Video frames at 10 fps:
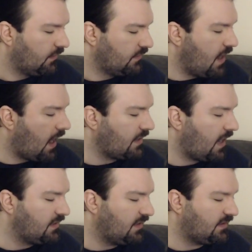non
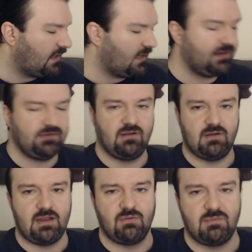entities, all
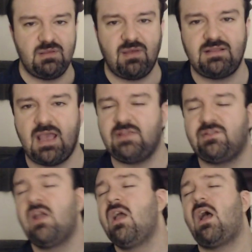right? And what I mean by that
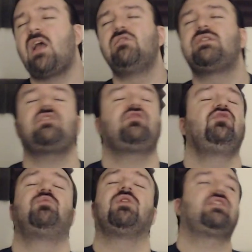is I don't get
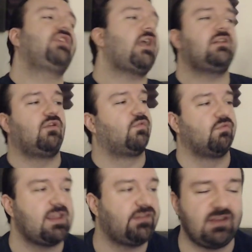super excited over
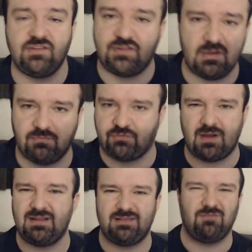racing sims or
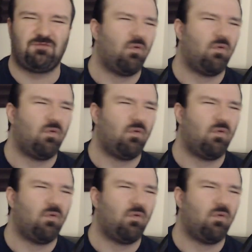anything.